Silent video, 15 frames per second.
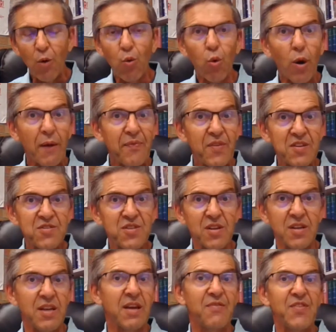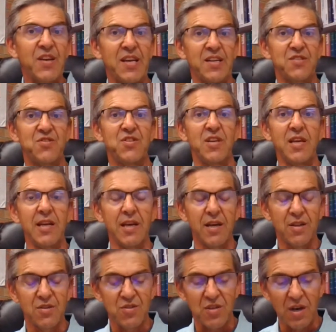what the significance
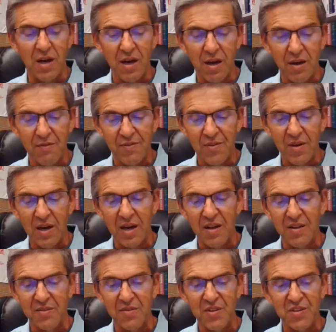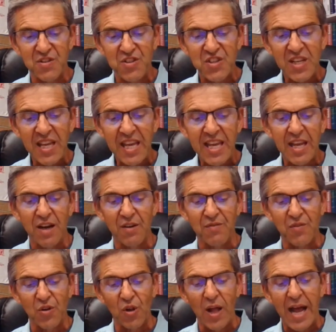is of the sea
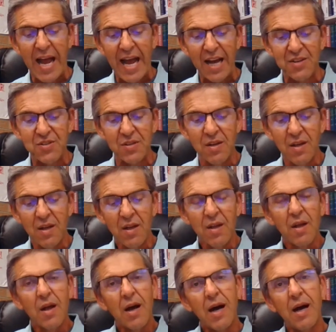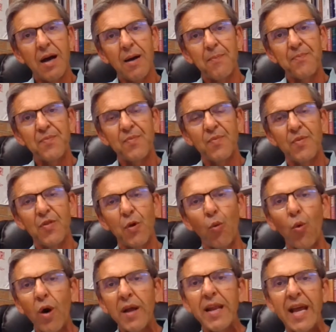of glass. The
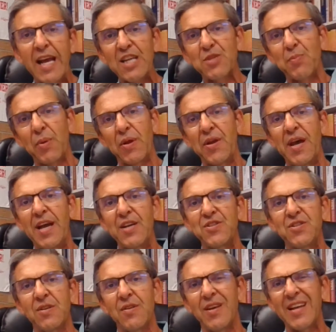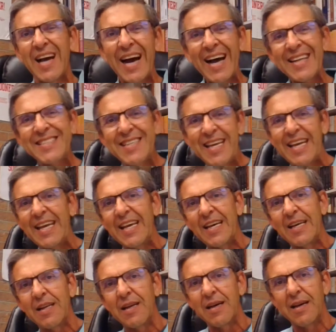one explanation that I
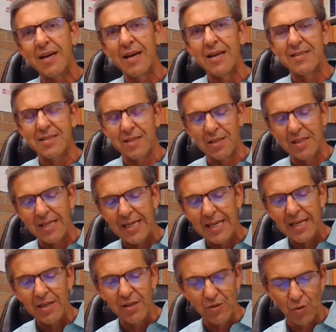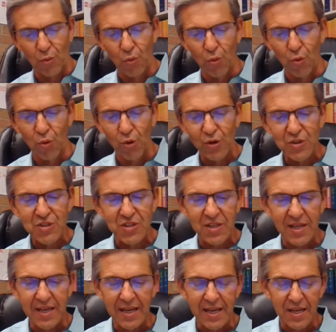tend to lean towards
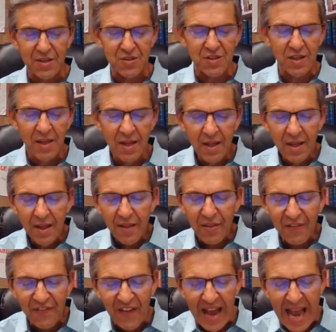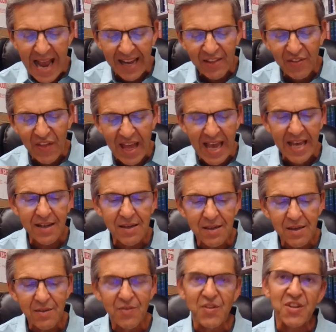is the fact that
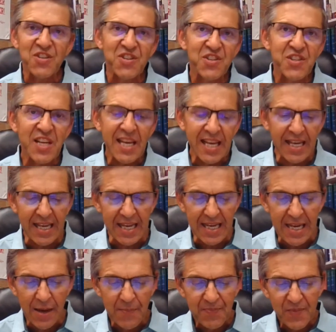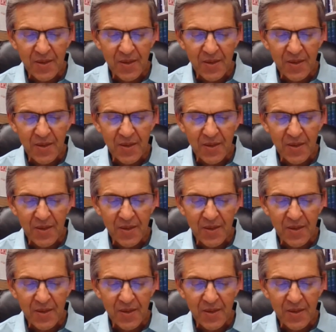the sea